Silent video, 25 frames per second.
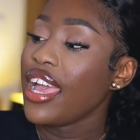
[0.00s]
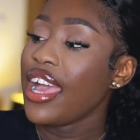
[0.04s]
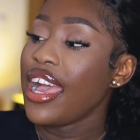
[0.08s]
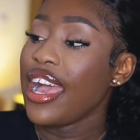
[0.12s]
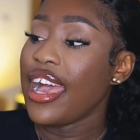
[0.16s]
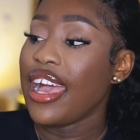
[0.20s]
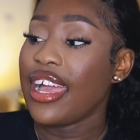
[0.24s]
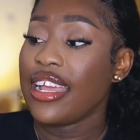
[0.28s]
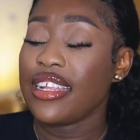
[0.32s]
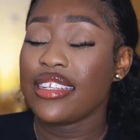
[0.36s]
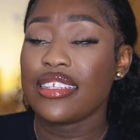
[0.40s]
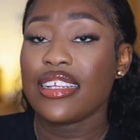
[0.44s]

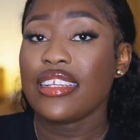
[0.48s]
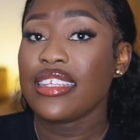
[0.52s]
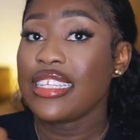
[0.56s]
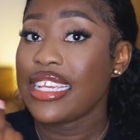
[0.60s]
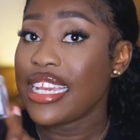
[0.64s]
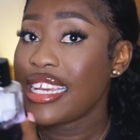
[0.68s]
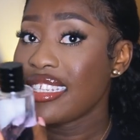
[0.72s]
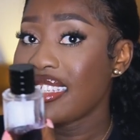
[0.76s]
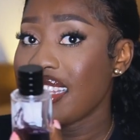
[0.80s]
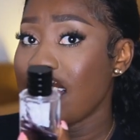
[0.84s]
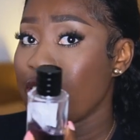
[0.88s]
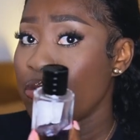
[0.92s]
and
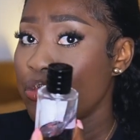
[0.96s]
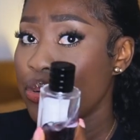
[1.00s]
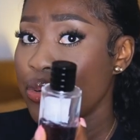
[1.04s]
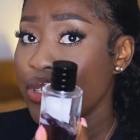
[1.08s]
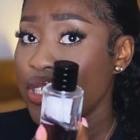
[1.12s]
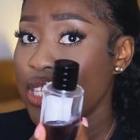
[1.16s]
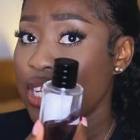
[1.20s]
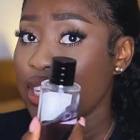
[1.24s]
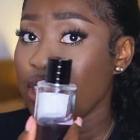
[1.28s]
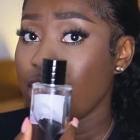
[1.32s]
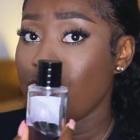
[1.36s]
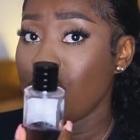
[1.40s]
yes, I've put
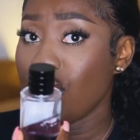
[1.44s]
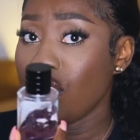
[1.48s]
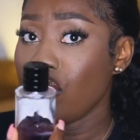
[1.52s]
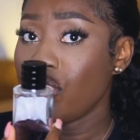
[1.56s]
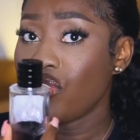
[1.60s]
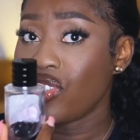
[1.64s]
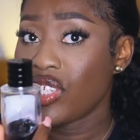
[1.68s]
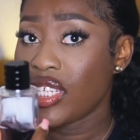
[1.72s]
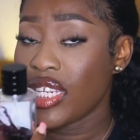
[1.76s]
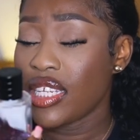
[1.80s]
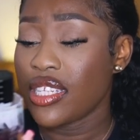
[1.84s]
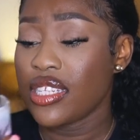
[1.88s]
like a
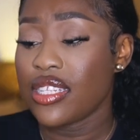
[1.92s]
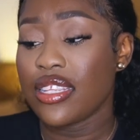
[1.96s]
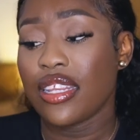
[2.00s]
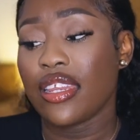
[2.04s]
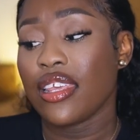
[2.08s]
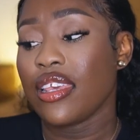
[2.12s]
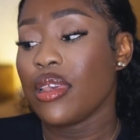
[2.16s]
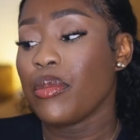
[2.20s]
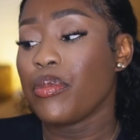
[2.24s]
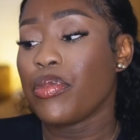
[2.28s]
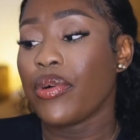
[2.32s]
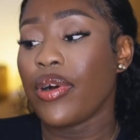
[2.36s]
huge dent in
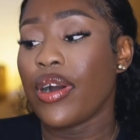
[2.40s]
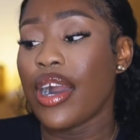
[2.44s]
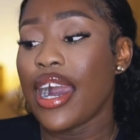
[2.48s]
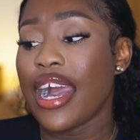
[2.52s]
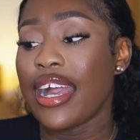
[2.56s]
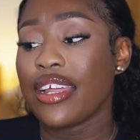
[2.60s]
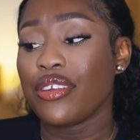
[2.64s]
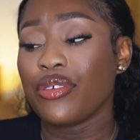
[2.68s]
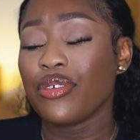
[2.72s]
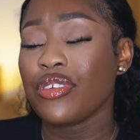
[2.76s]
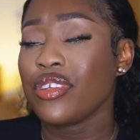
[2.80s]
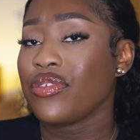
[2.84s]
it, but
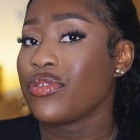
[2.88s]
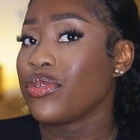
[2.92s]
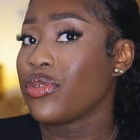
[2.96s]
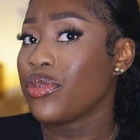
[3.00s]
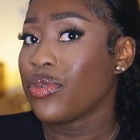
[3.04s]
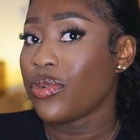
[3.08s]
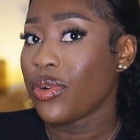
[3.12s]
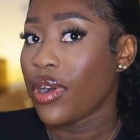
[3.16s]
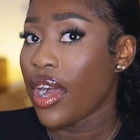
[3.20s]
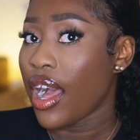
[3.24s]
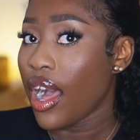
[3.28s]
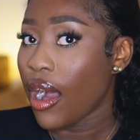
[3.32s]
I don't even
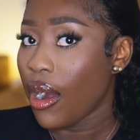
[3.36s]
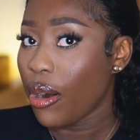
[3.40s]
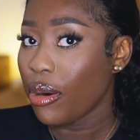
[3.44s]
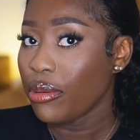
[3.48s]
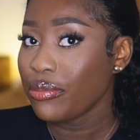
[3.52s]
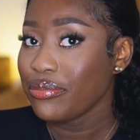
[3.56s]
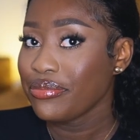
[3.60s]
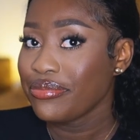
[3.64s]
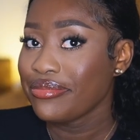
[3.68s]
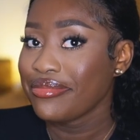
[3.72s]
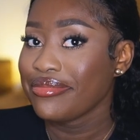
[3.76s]
know how.